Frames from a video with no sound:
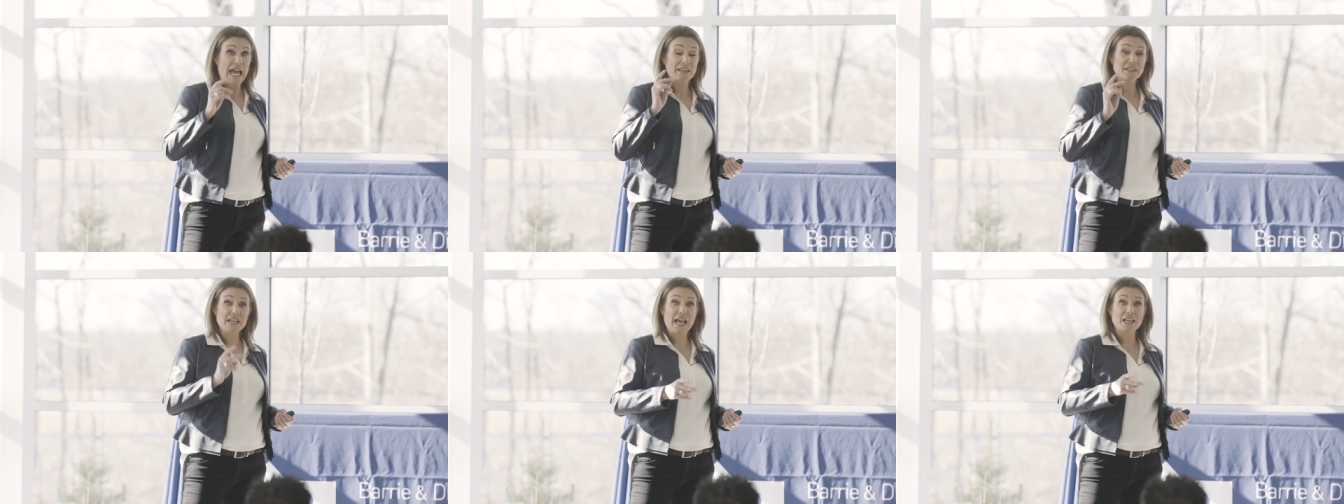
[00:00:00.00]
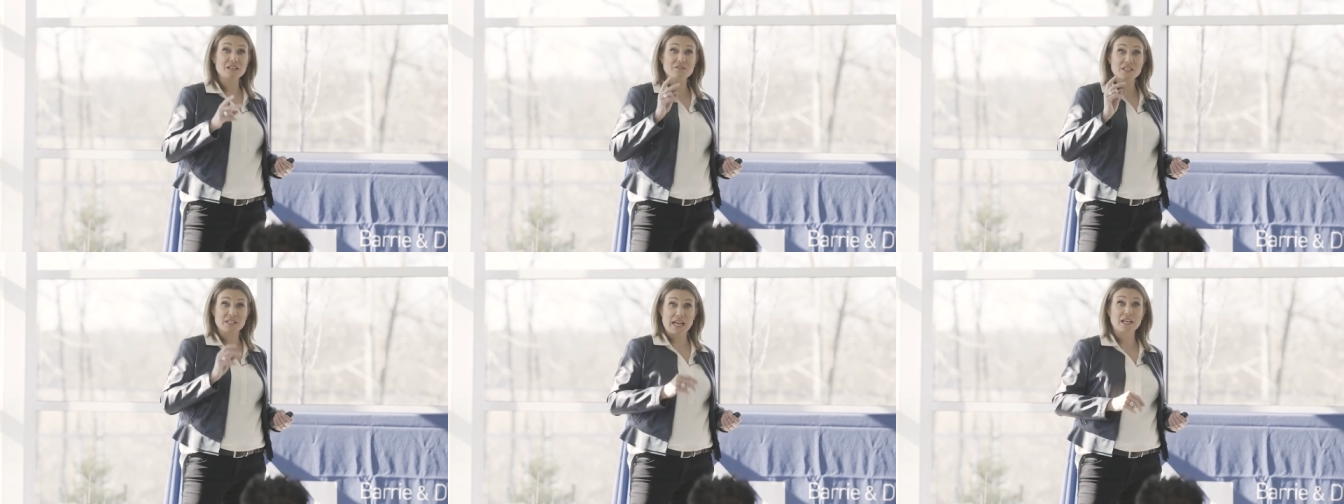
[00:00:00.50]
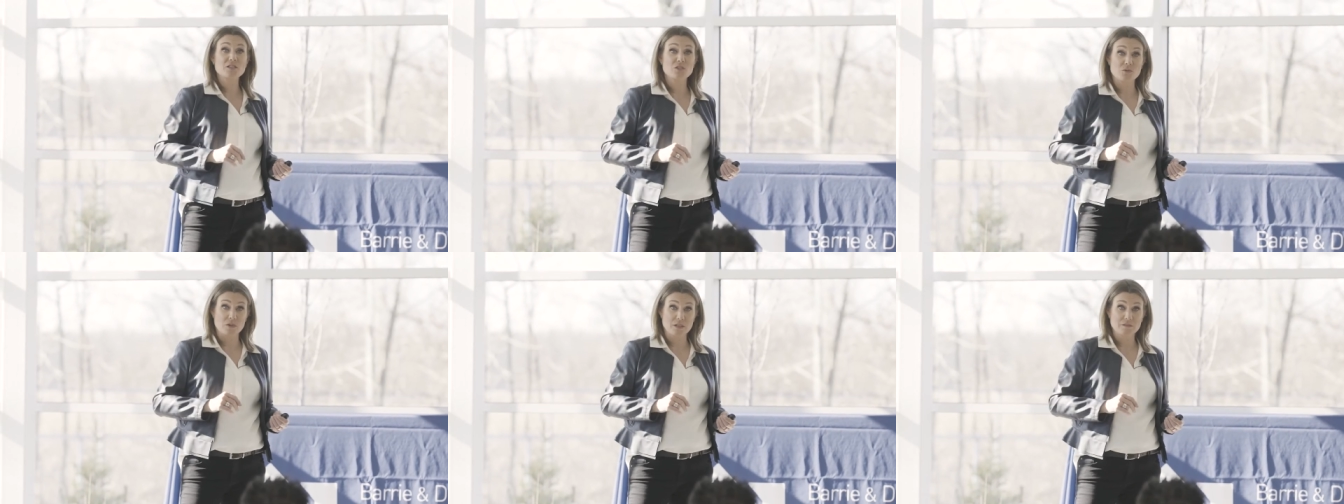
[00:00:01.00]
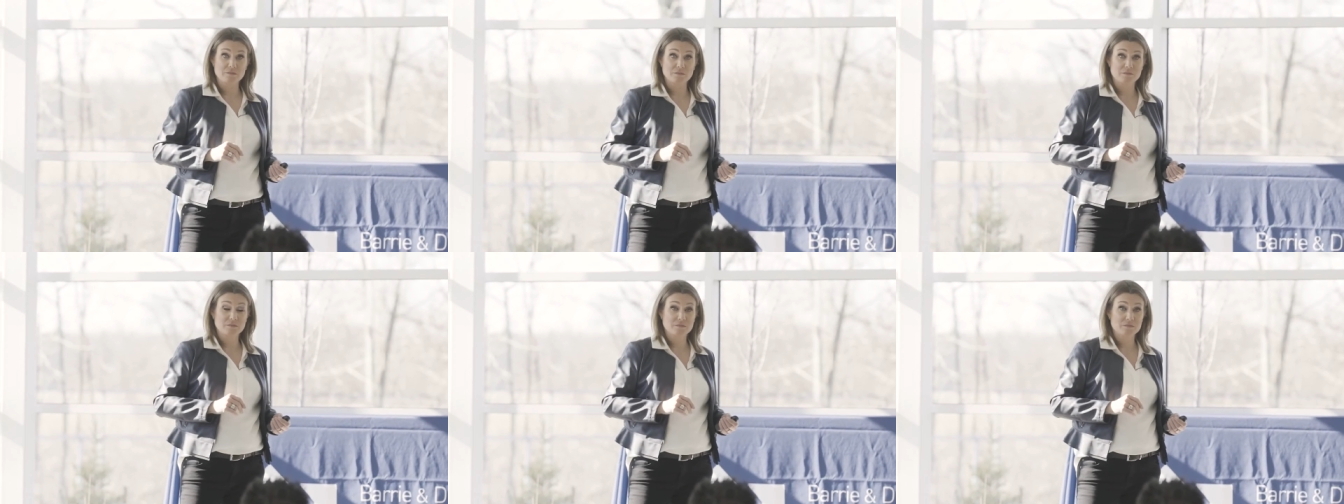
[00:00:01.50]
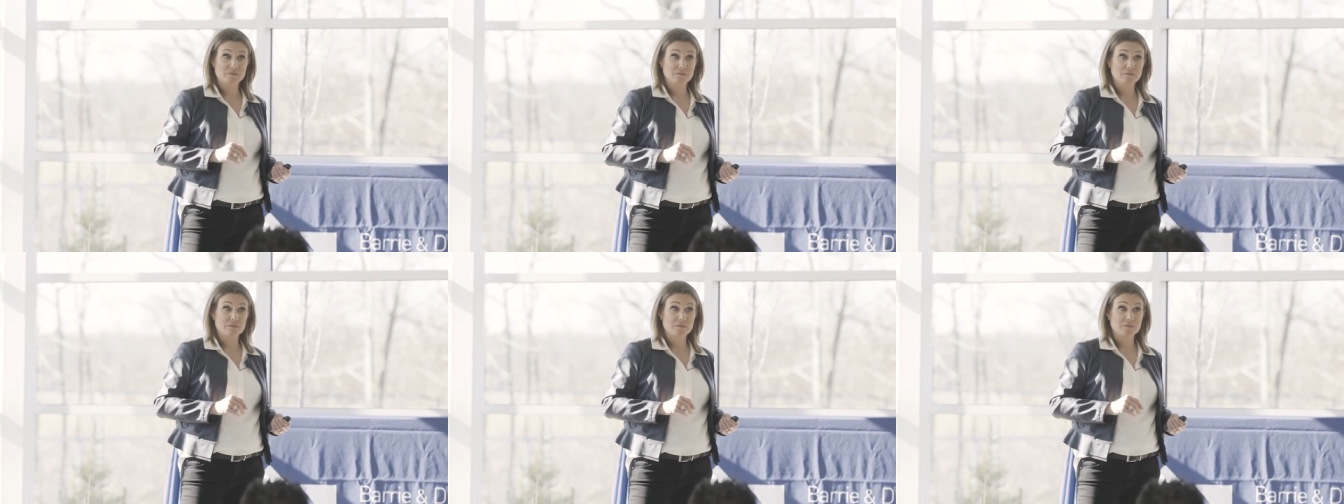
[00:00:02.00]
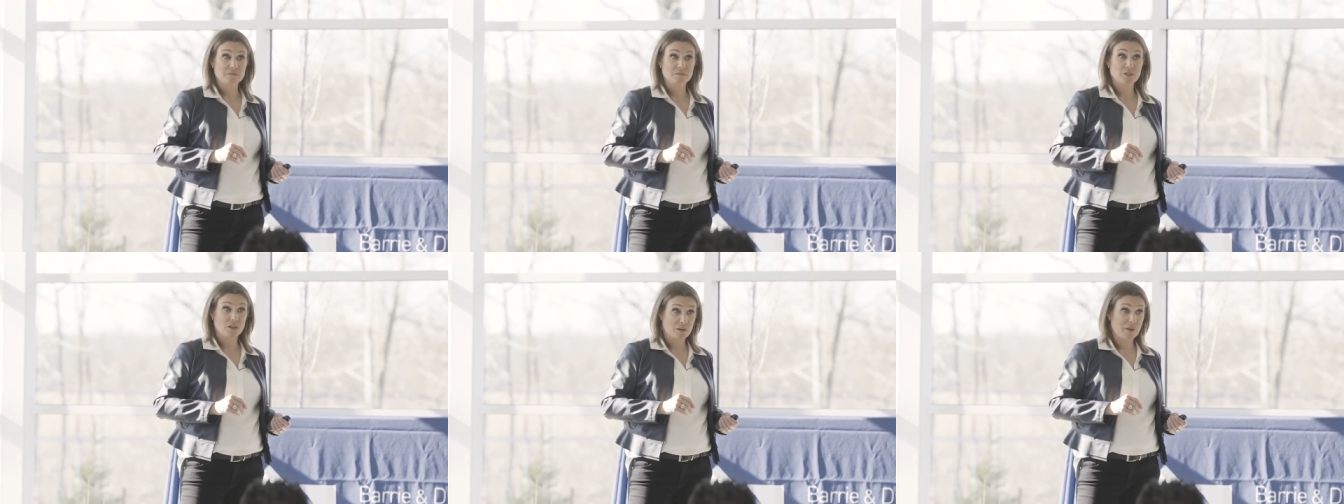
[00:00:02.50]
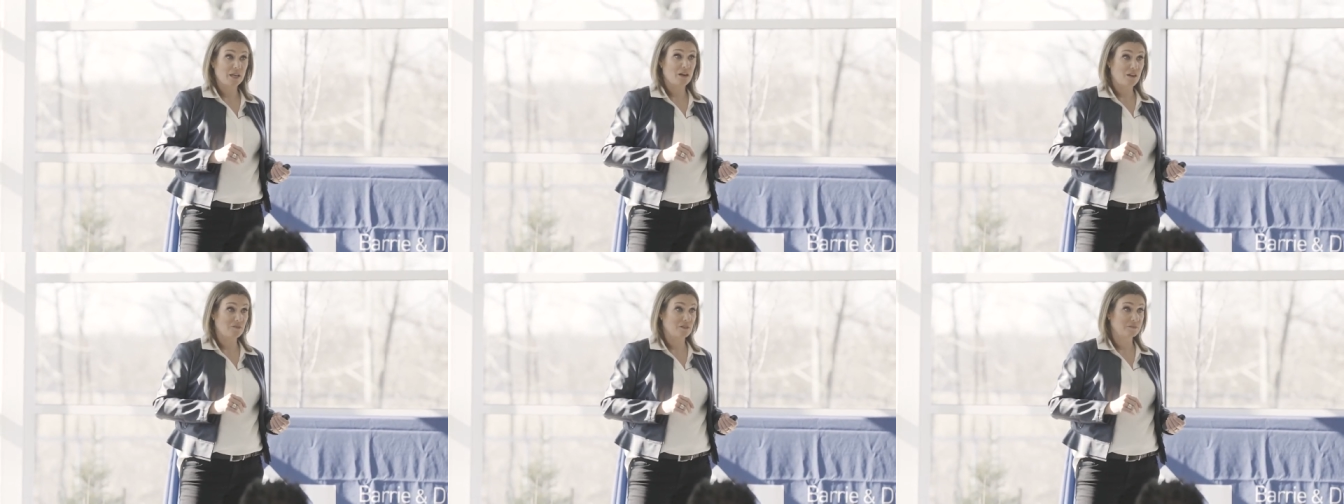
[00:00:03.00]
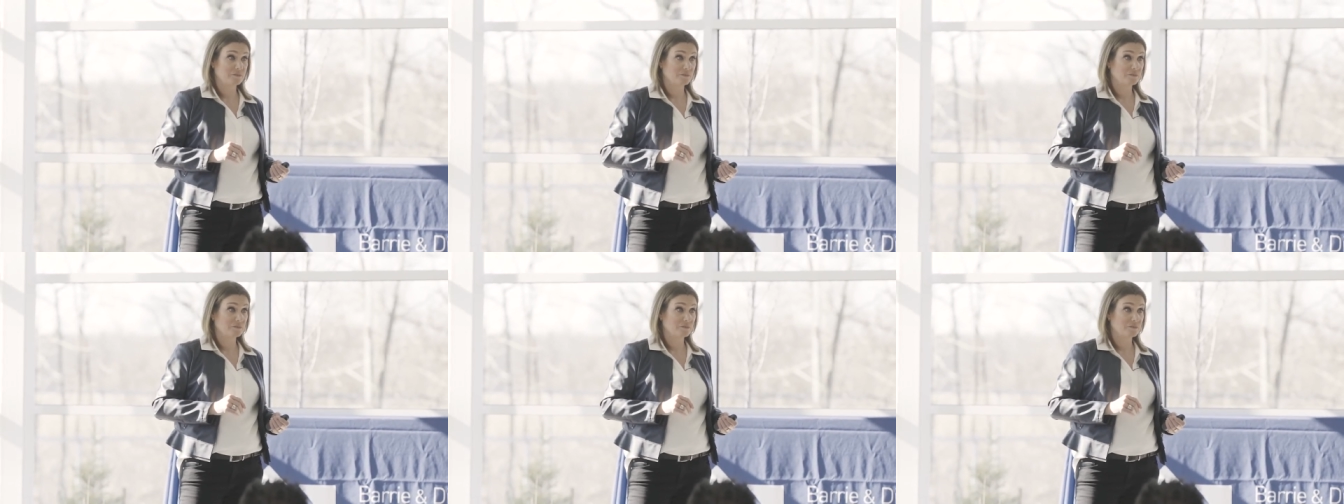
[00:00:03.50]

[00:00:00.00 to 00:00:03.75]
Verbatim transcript: At the end of the second tour, they're going to make an offer.